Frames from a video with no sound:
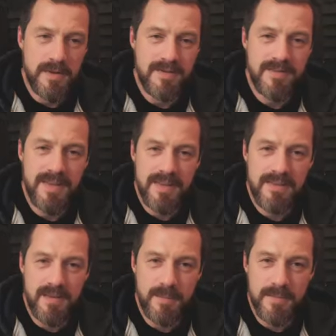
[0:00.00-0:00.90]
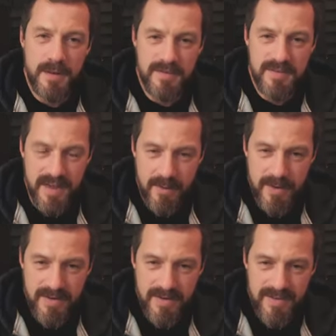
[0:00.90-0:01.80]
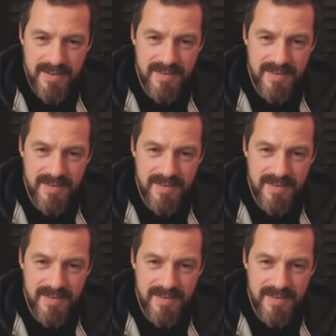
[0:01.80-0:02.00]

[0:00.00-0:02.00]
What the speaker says: isn't that sometimes scary?